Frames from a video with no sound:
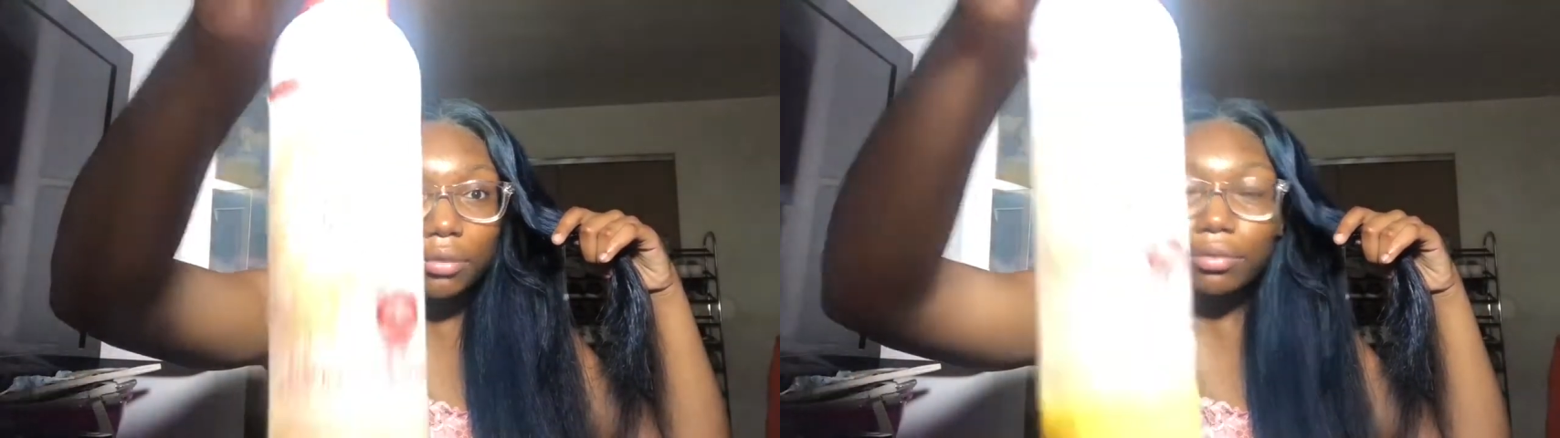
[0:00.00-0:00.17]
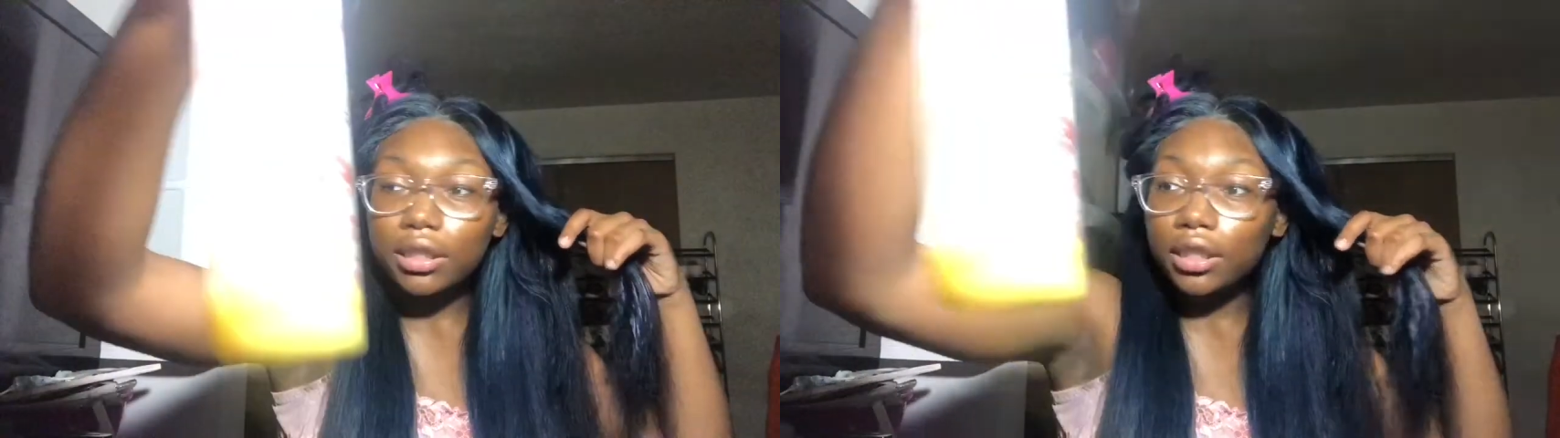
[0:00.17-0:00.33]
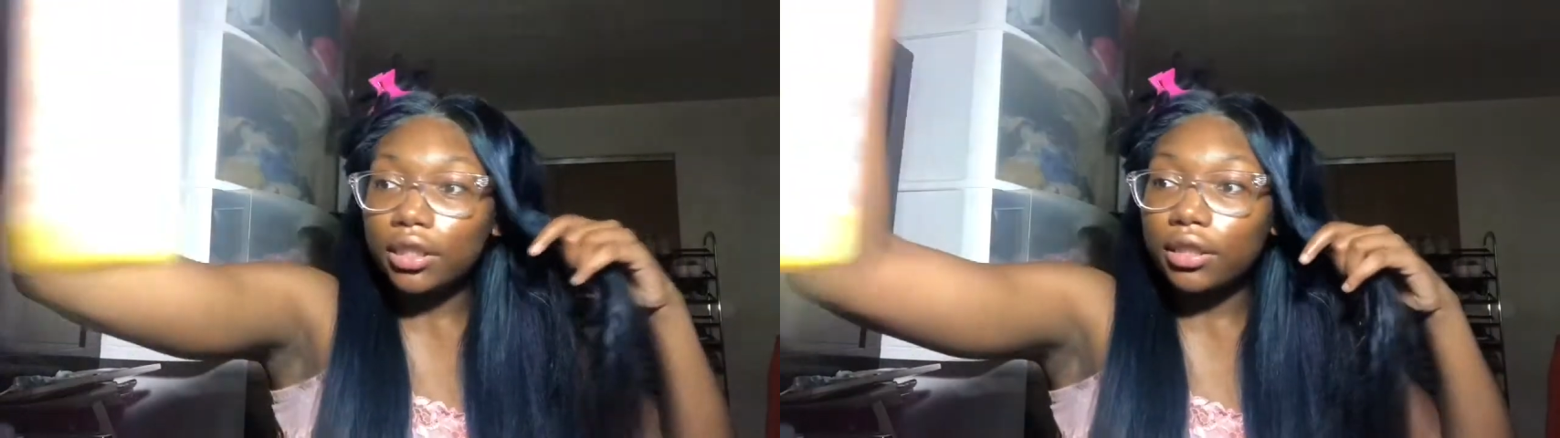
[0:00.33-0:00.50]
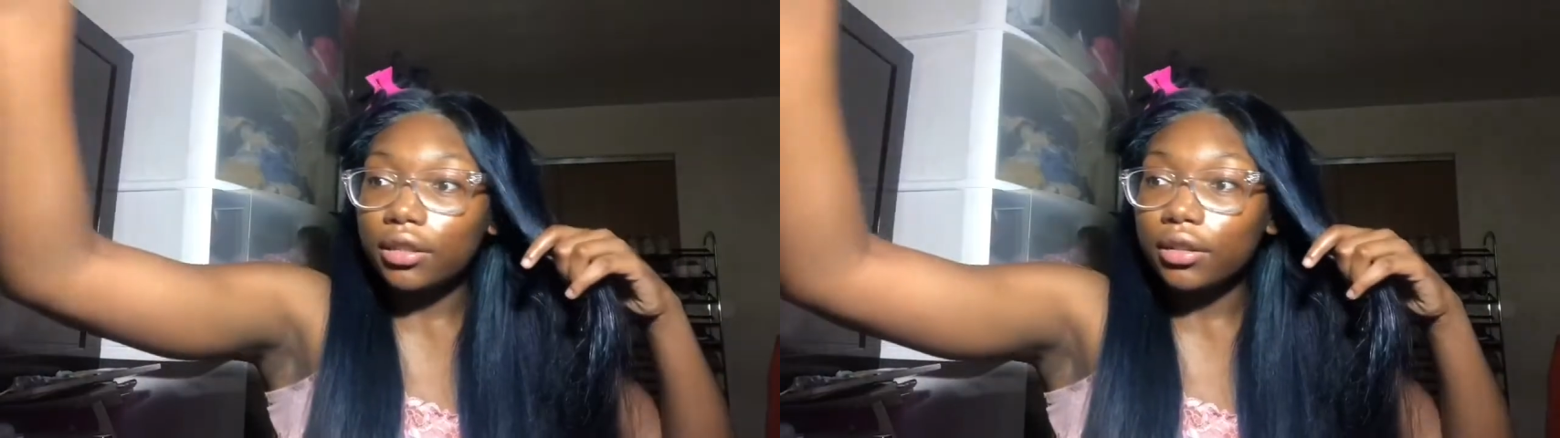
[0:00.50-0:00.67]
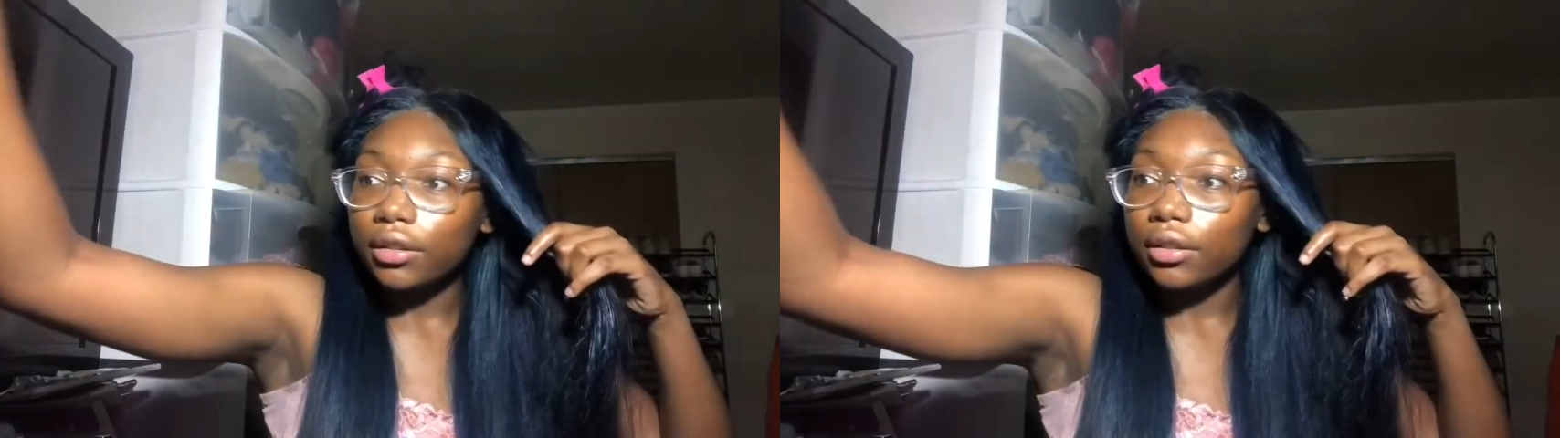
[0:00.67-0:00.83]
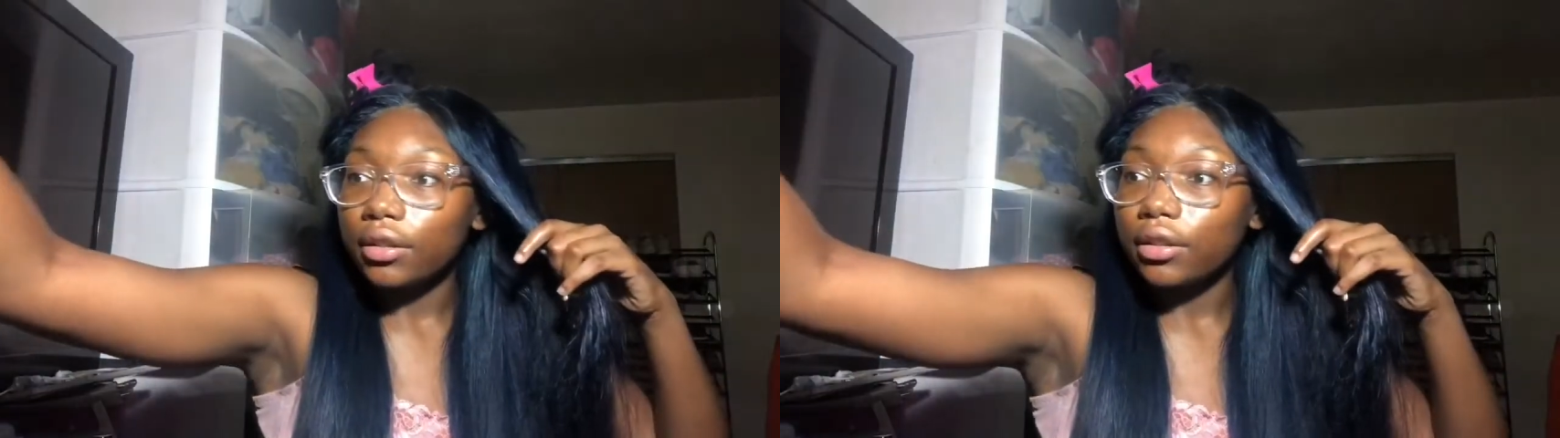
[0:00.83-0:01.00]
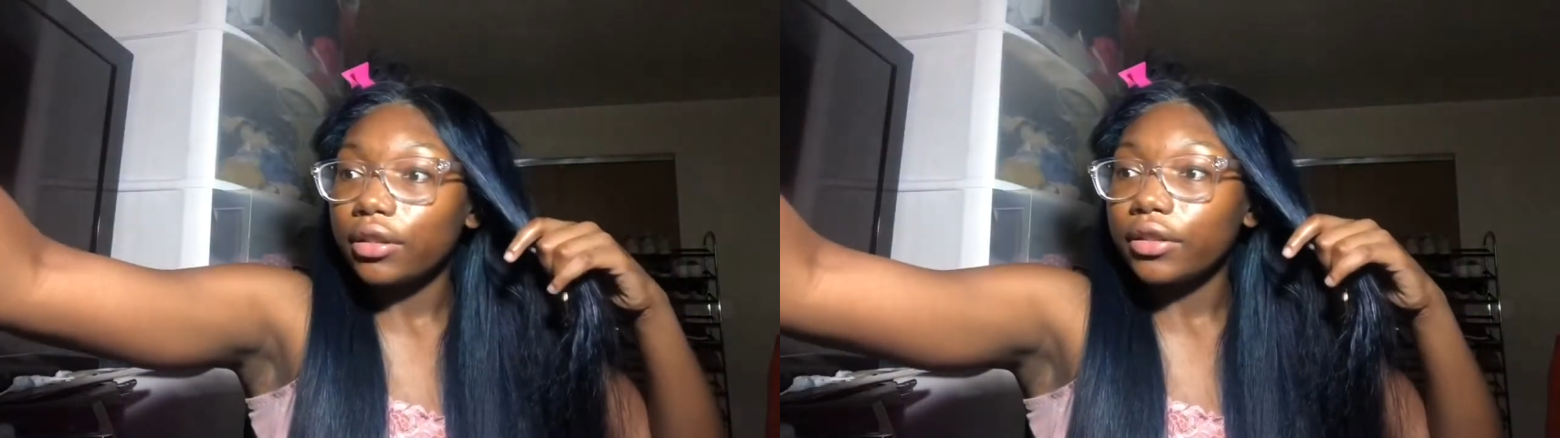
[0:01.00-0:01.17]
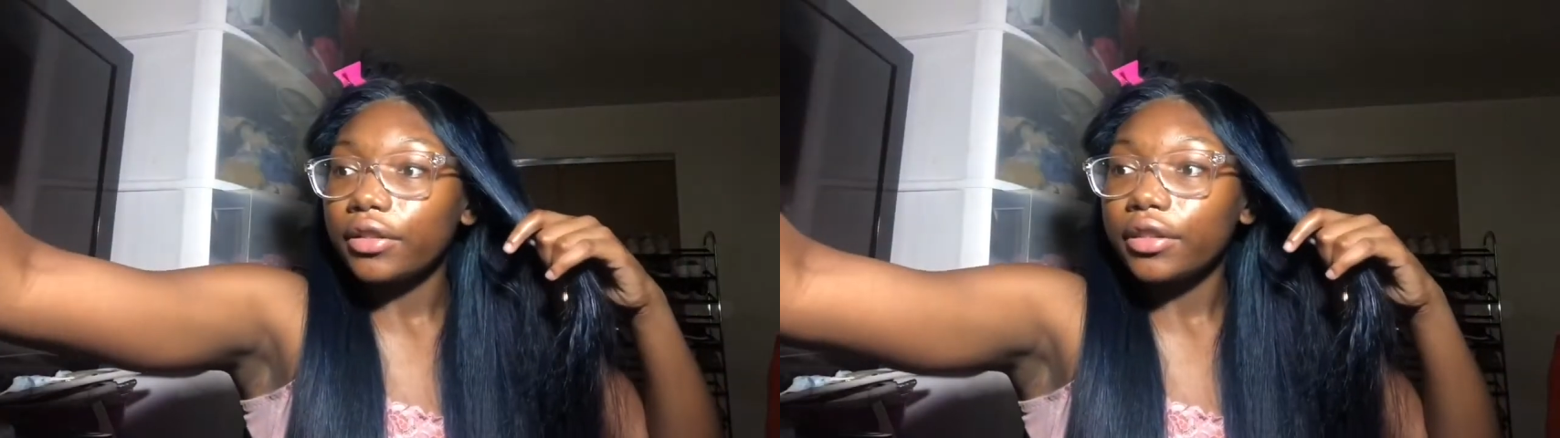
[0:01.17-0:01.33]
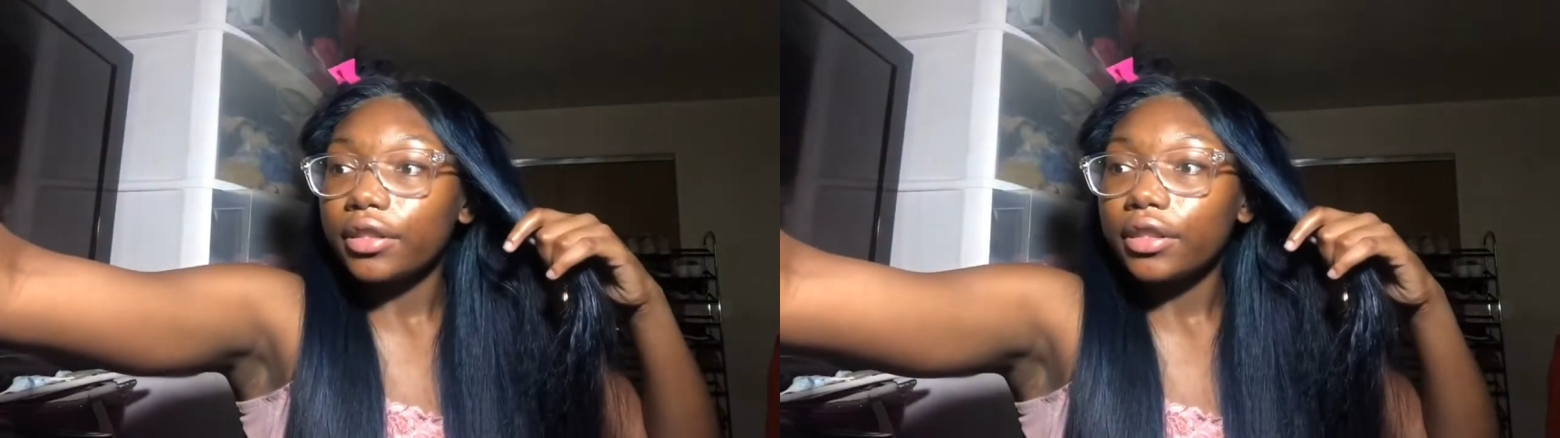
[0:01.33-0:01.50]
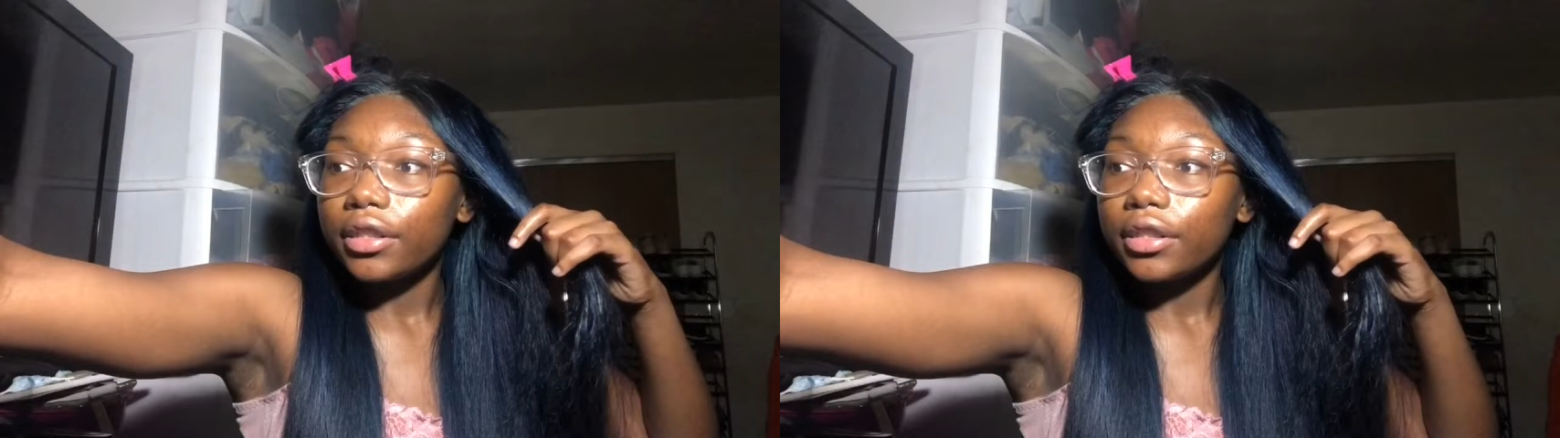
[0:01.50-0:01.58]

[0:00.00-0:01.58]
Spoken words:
empty. I